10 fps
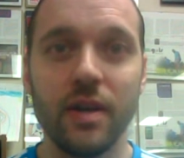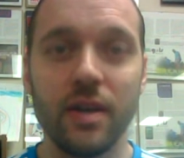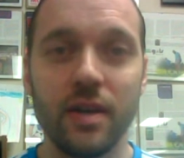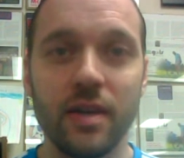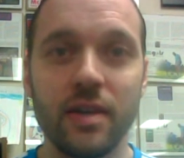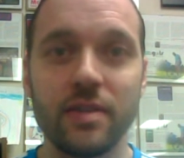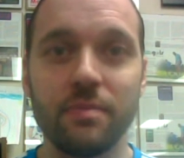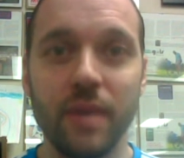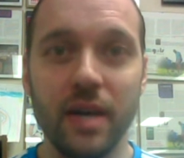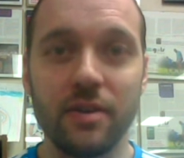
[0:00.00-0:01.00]
And as a
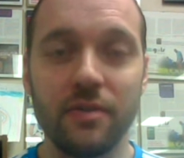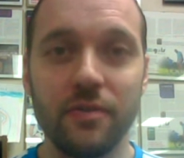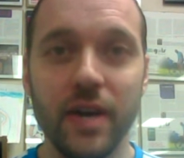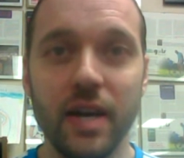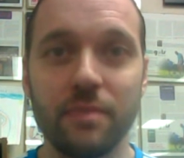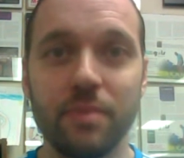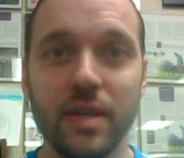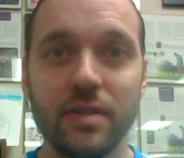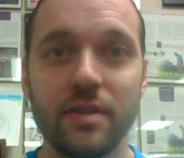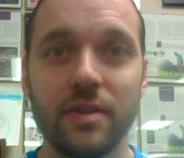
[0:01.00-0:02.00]
matter of fact,
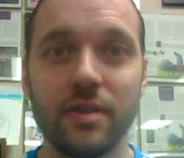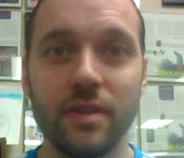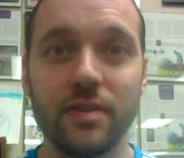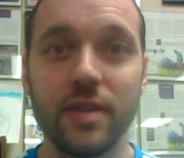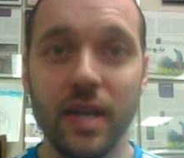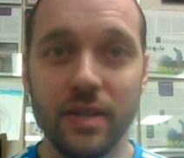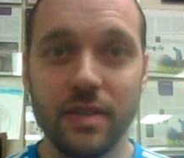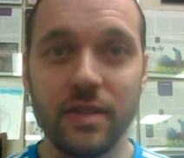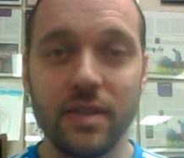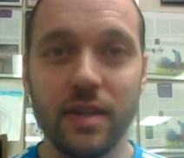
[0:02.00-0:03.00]
based on the
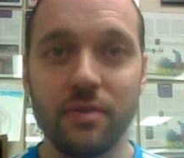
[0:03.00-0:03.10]
chances that